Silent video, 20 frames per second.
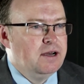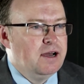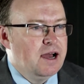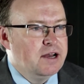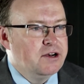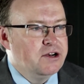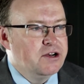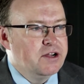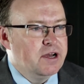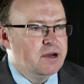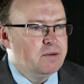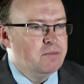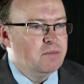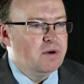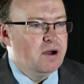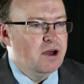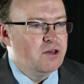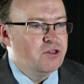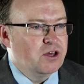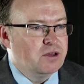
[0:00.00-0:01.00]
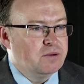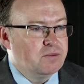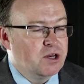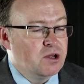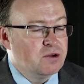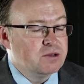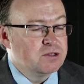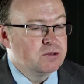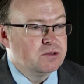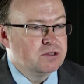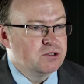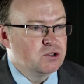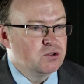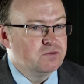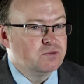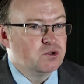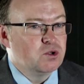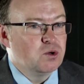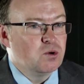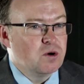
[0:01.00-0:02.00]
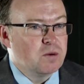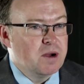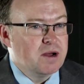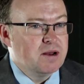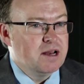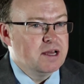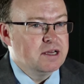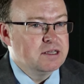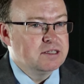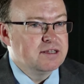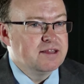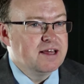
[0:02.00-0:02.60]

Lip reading: And I think, you know, as we'll sort of talk about later,